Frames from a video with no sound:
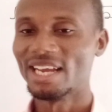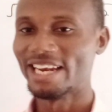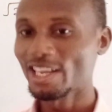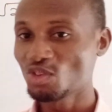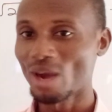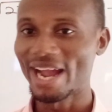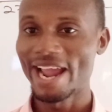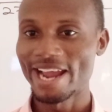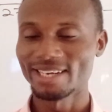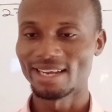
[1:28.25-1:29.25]
Let's go
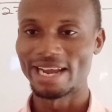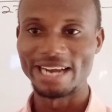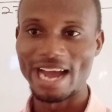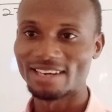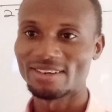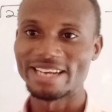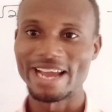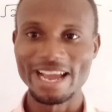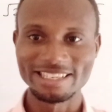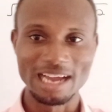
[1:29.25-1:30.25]
ahead and handle
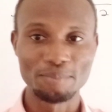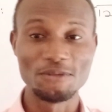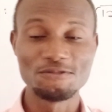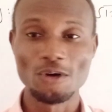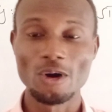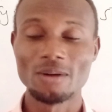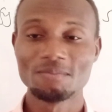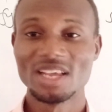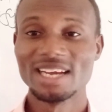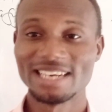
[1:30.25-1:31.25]
the example
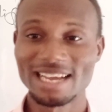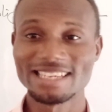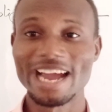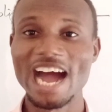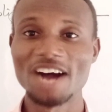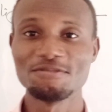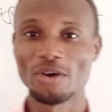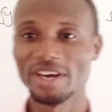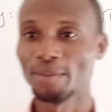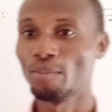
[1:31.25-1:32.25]
4 that I have
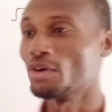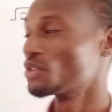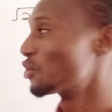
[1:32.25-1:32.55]
on the board.